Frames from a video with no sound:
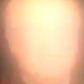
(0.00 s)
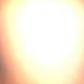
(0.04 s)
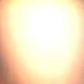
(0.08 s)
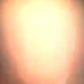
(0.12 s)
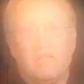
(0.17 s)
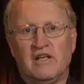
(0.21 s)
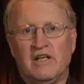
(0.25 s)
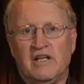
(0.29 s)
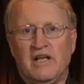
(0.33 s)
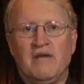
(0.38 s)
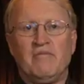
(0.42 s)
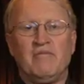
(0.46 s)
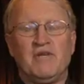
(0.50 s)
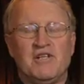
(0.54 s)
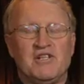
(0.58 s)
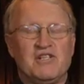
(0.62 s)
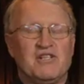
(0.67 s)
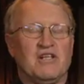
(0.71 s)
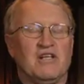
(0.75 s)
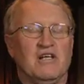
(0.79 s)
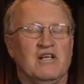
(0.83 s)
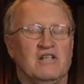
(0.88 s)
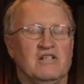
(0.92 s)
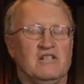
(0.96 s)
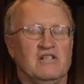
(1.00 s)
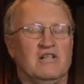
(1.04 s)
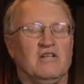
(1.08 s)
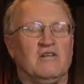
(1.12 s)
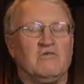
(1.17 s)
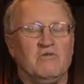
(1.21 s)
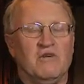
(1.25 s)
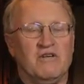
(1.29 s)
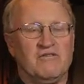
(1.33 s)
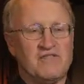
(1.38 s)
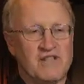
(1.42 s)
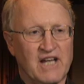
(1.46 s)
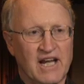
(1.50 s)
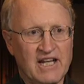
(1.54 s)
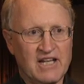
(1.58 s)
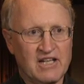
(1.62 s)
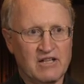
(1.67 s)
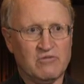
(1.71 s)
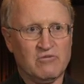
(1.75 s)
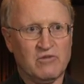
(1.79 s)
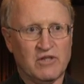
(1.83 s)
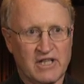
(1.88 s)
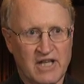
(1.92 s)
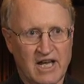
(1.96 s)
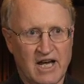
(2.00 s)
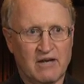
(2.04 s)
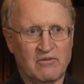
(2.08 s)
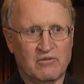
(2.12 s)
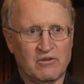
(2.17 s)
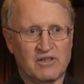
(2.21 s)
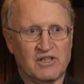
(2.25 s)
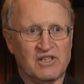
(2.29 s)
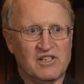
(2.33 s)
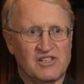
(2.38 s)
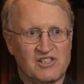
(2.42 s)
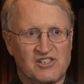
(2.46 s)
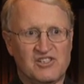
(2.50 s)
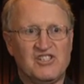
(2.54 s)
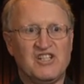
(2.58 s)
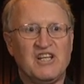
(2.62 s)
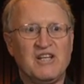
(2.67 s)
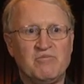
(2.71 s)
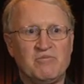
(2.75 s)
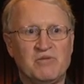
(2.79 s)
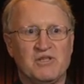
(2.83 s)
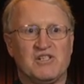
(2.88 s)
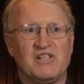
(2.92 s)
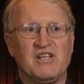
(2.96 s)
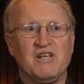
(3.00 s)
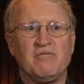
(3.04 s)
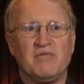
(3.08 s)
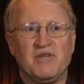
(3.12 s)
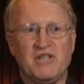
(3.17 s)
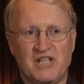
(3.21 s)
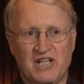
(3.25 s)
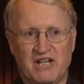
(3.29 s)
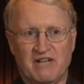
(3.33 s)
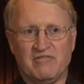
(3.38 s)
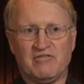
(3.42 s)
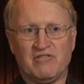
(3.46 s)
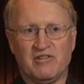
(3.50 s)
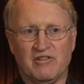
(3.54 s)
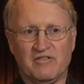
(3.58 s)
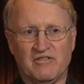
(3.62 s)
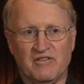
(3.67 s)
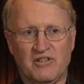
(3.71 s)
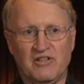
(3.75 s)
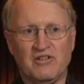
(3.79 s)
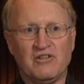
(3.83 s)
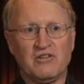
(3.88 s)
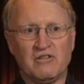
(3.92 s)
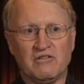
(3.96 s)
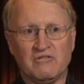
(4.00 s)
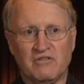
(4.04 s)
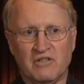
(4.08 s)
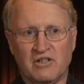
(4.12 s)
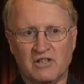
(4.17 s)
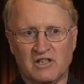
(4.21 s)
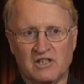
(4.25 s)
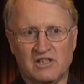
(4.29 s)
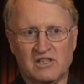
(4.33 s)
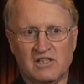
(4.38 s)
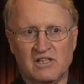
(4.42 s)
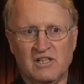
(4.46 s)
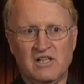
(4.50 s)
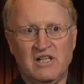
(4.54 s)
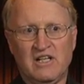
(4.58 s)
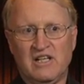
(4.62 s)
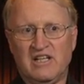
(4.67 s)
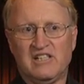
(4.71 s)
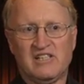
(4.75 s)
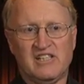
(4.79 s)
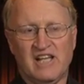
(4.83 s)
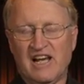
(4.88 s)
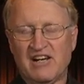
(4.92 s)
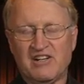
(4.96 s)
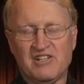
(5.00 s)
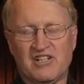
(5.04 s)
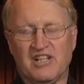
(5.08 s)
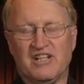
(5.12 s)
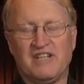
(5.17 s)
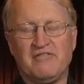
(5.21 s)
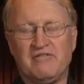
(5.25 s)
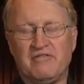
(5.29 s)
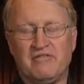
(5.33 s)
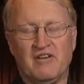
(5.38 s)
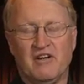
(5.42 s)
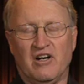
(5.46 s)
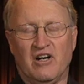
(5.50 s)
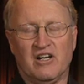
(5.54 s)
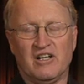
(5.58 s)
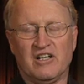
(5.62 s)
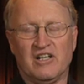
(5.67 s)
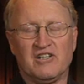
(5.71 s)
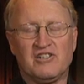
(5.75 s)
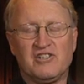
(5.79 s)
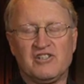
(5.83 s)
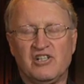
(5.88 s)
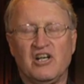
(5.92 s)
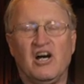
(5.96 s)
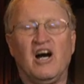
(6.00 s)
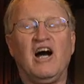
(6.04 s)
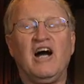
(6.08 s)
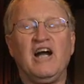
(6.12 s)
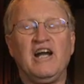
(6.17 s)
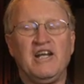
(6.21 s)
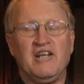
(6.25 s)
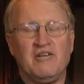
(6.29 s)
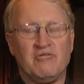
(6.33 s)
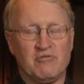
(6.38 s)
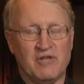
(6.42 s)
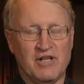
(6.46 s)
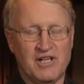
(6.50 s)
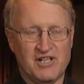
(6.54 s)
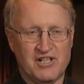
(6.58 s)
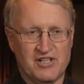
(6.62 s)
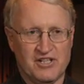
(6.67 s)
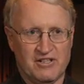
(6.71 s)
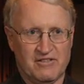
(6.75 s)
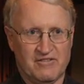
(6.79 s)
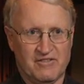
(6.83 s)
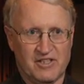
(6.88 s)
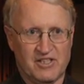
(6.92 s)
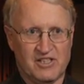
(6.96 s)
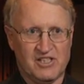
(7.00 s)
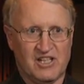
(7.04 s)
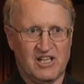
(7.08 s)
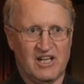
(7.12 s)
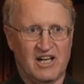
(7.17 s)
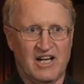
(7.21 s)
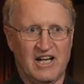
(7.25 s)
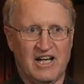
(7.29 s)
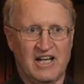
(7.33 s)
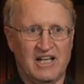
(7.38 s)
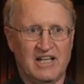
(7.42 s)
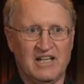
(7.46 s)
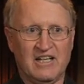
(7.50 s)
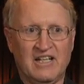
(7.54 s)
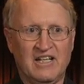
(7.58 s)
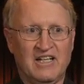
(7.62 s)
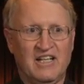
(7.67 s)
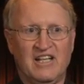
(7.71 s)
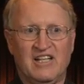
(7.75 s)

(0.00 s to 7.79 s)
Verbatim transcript: The image that uh, we've taken with Hubble, this deepest image ever of the universe, is actually on a tiny region of the sky.